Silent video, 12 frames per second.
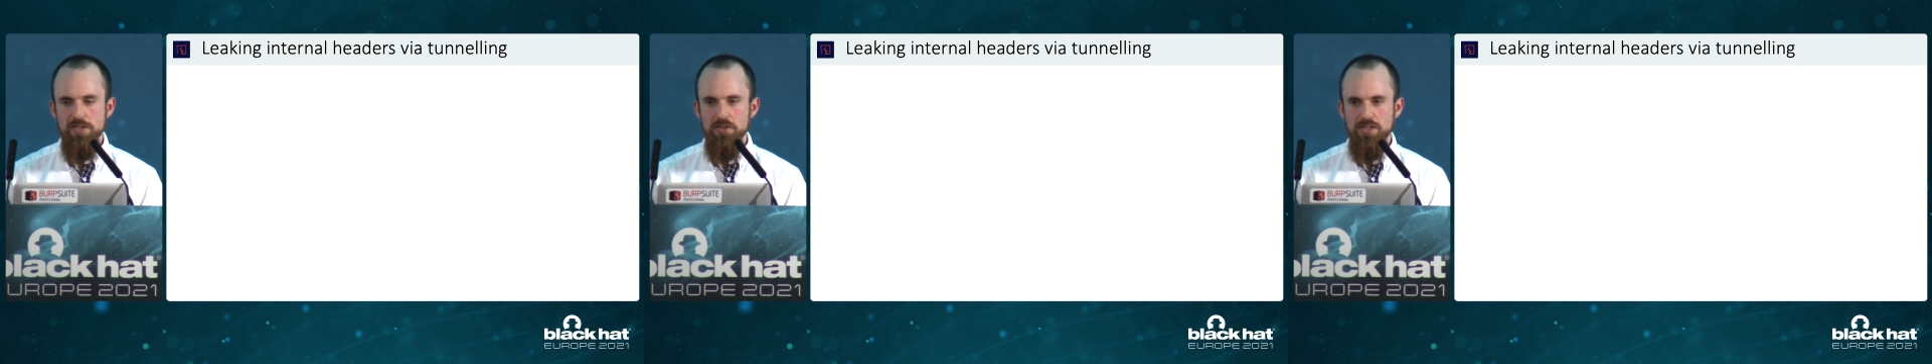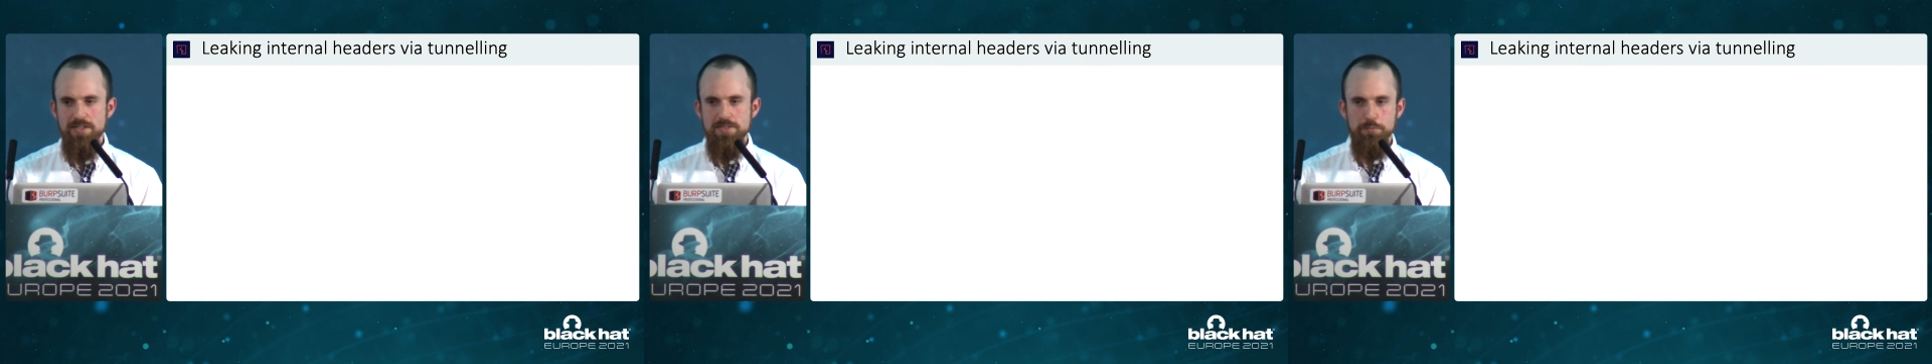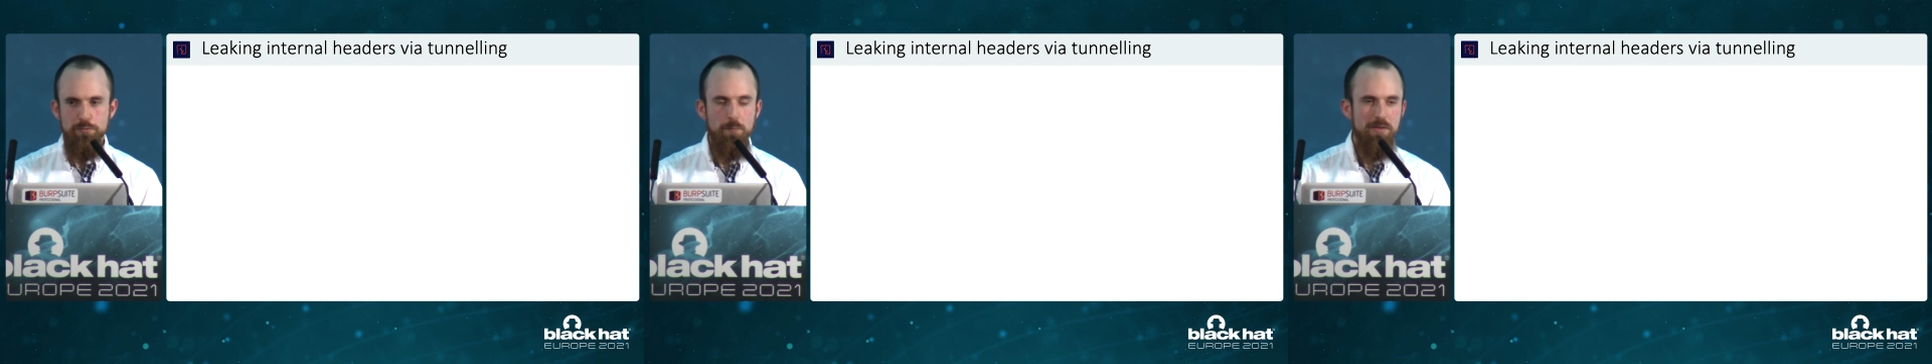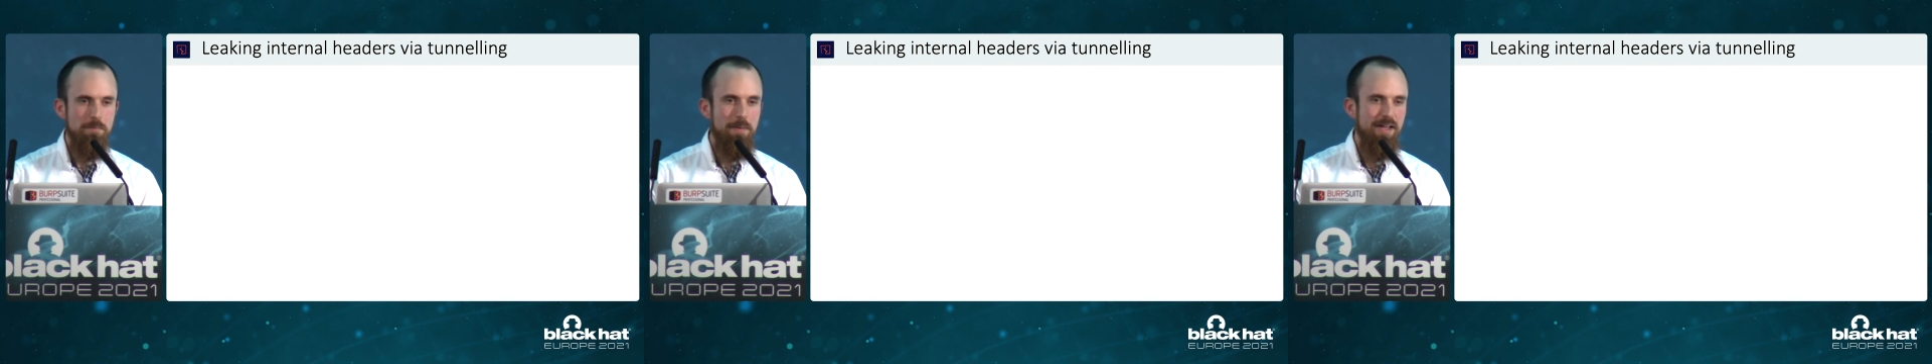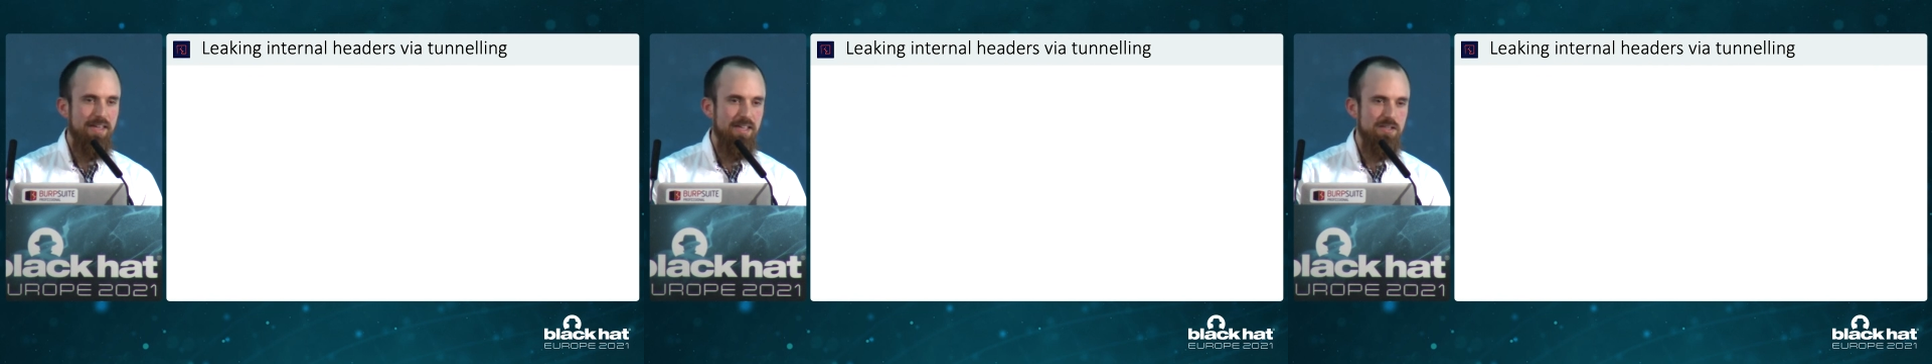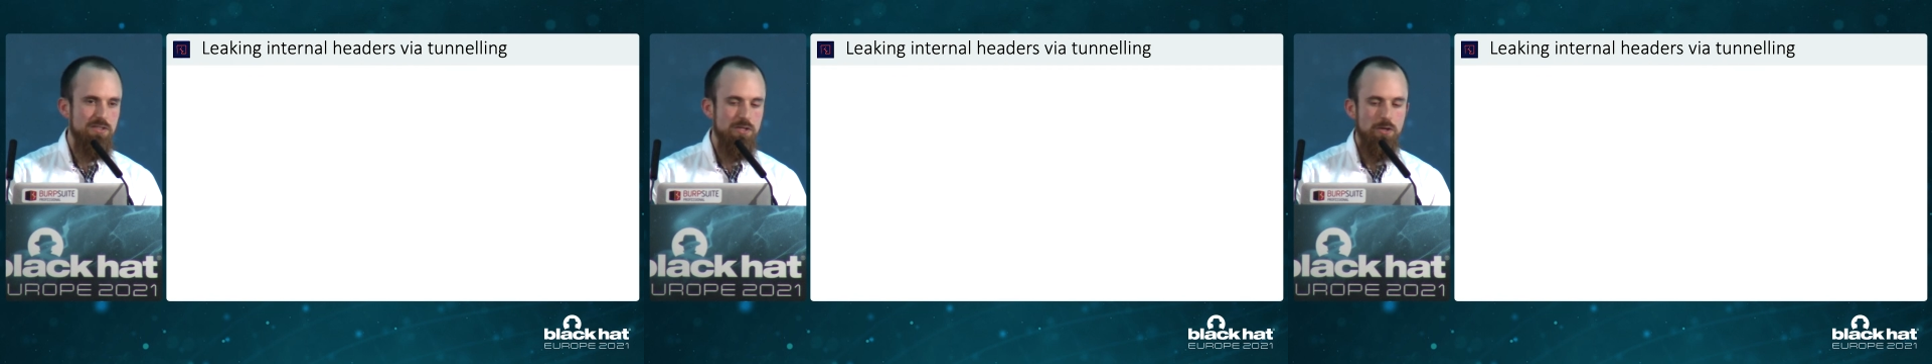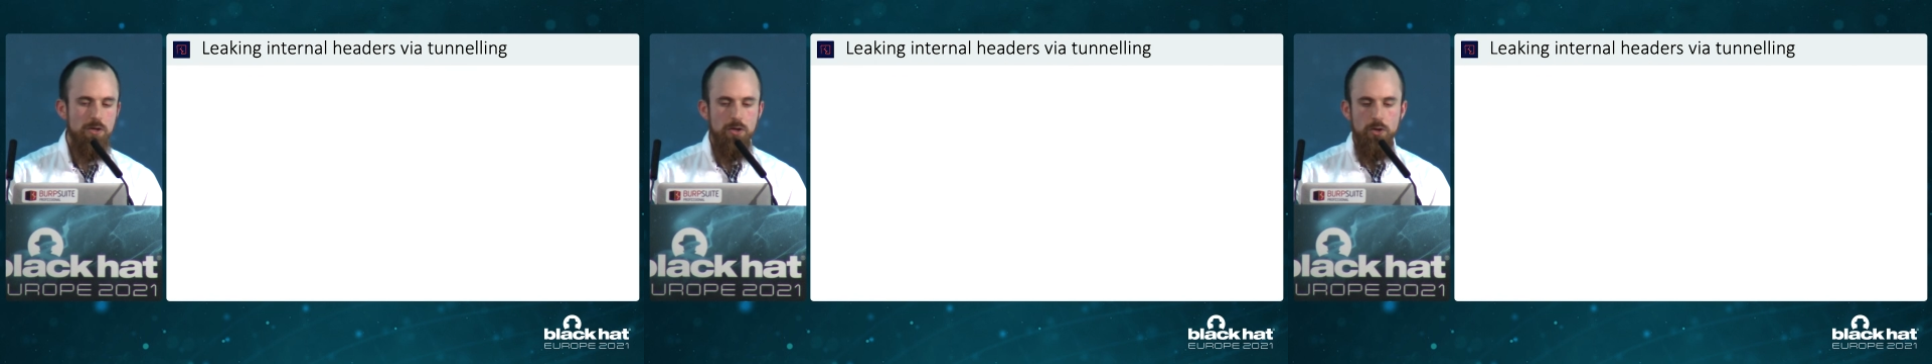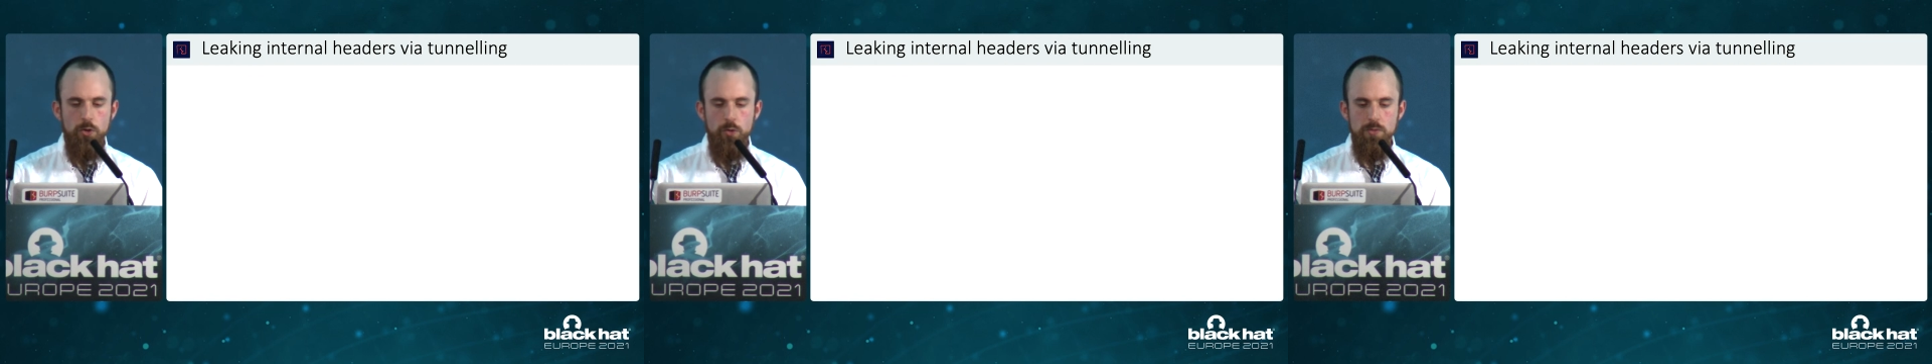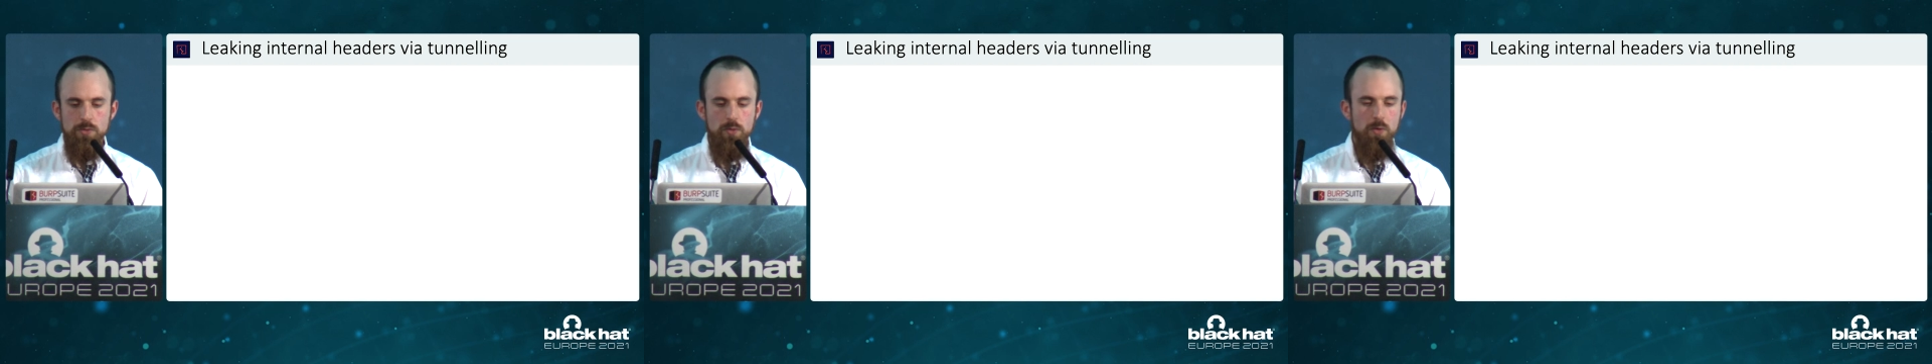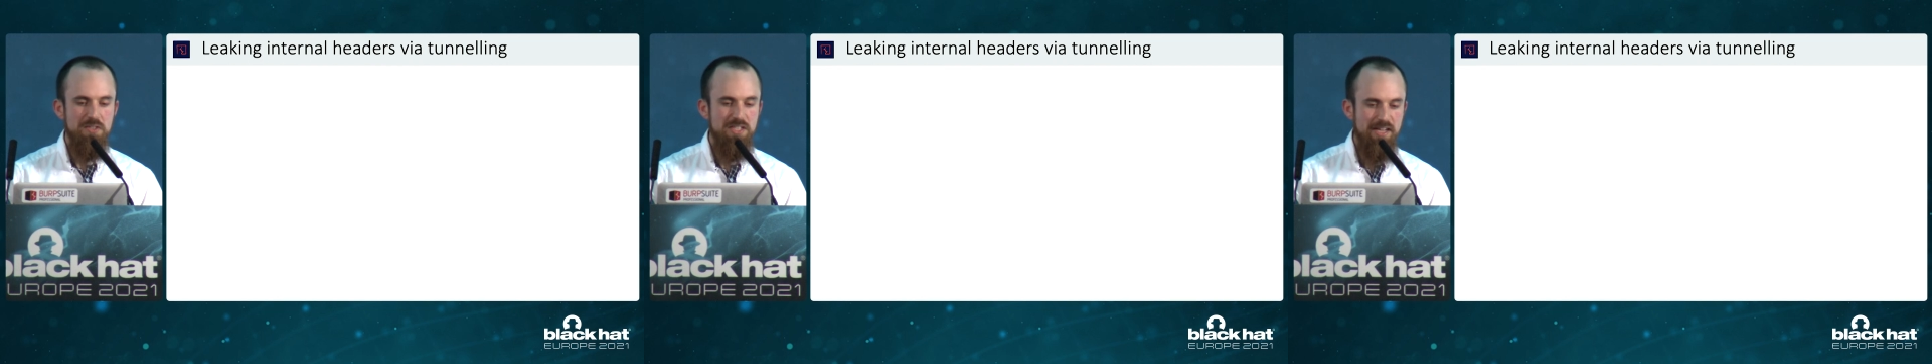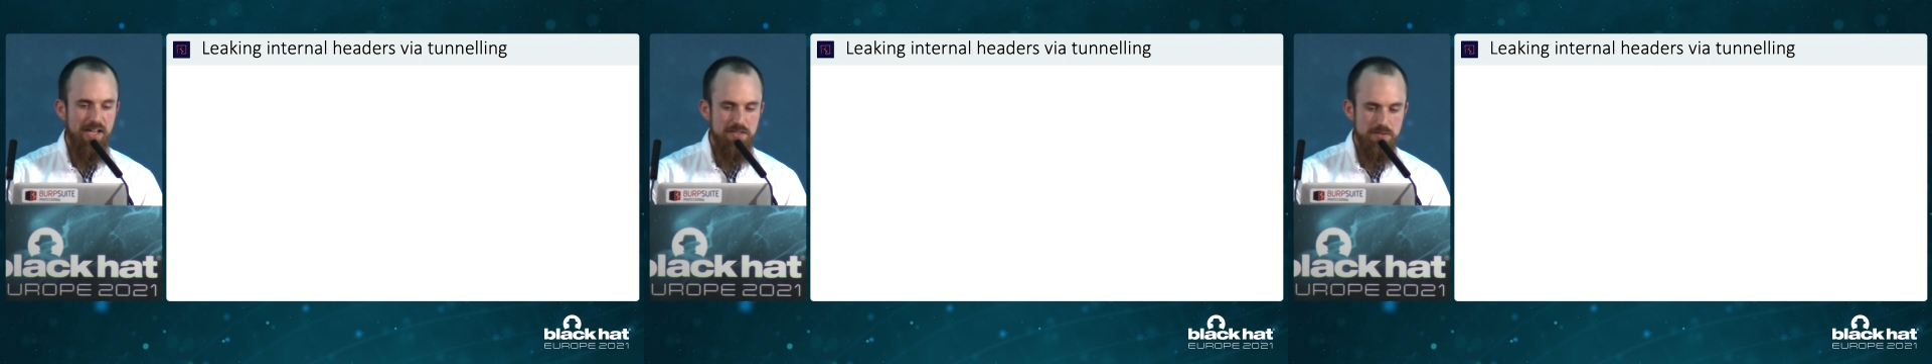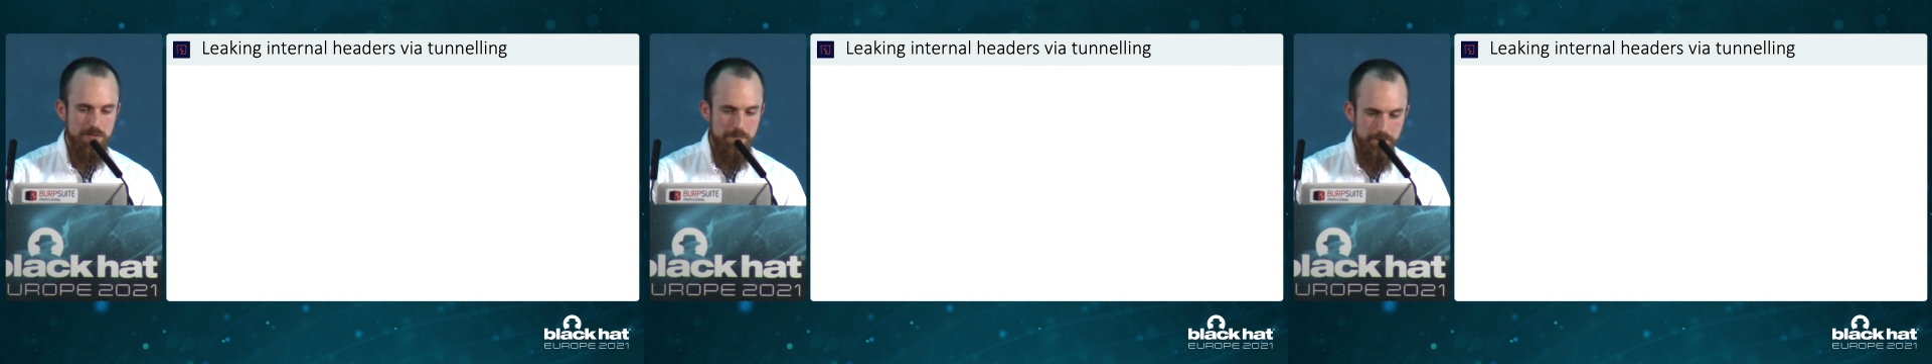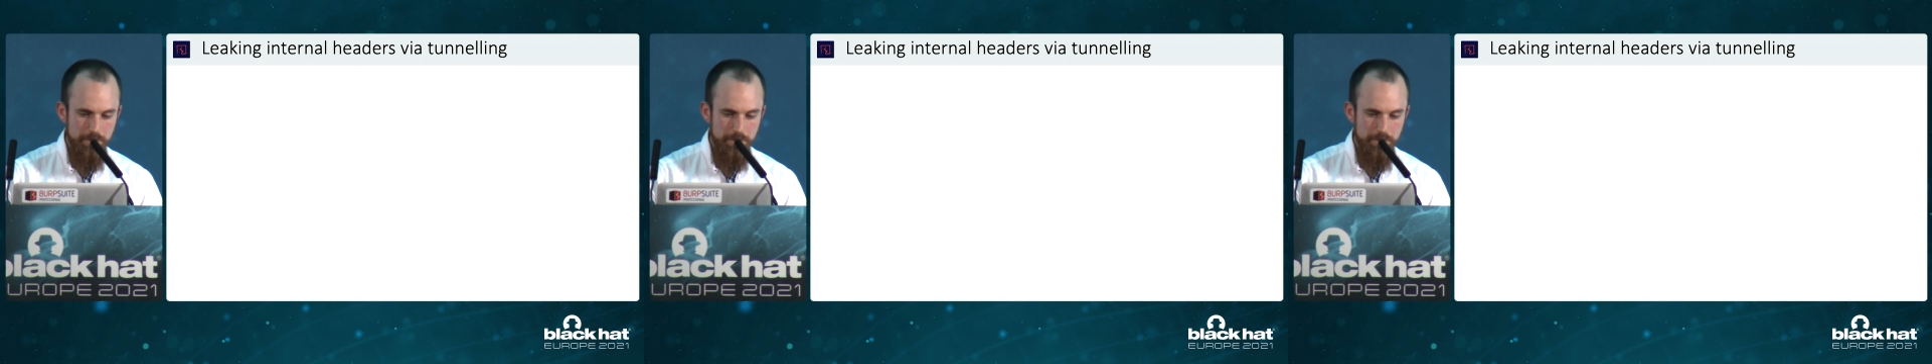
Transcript: such as informing the backend who you're logged in as.